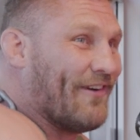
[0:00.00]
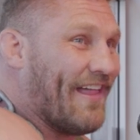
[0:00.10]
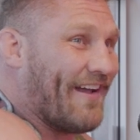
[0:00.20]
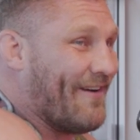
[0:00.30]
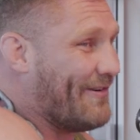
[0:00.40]
We're
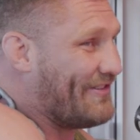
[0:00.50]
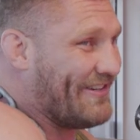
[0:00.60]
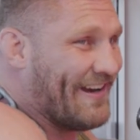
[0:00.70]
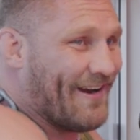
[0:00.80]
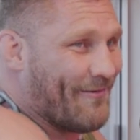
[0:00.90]
like, "Oh
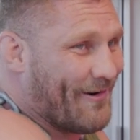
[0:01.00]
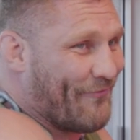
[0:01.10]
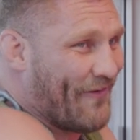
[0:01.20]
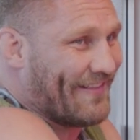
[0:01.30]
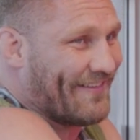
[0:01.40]
shit, I don't want
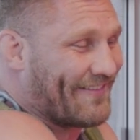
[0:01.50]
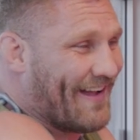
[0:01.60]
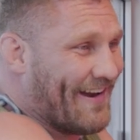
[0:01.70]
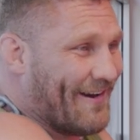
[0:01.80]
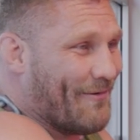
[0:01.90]
to fight this
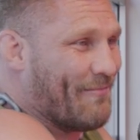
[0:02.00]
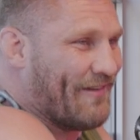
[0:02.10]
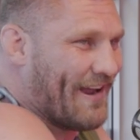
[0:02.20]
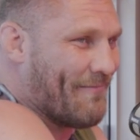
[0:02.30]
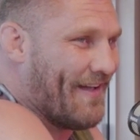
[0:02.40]
guy. I don't want
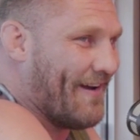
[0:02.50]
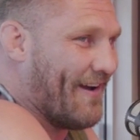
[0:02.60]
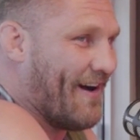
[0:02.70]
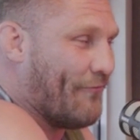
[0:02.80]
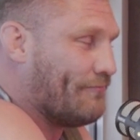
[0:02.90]
to take my head
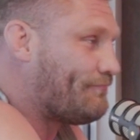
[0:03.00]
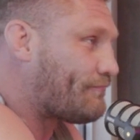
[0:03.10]
off."